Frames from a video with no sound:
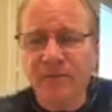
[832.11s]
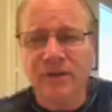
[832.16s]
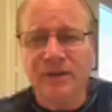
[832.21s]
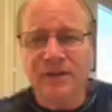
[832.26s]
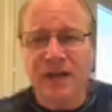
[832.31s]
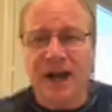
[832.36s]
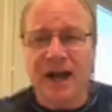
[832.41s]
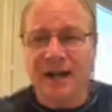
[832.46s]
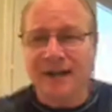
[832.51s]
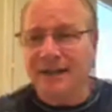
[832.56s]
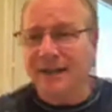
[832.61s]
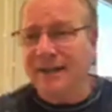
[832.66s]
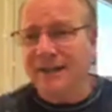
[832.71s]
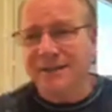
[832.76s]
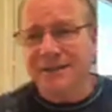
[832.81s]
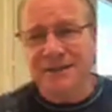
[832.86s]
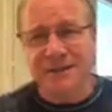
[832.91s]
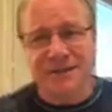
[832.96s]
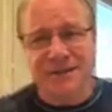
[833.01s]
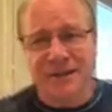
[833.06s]
which I think
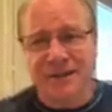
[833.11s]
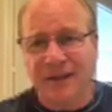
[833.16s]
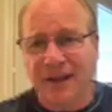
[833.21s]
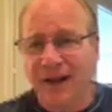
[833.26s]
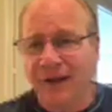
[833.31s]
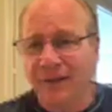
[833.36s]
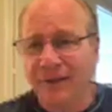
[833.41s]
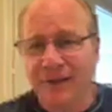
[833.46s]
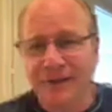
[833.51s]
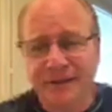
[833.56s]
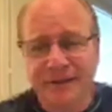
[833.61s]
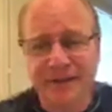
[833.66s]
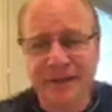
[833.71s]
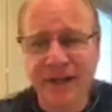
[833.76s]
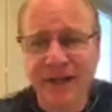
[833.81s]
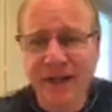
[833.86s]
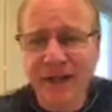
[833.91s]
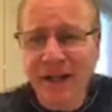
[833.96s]
is just hilarious.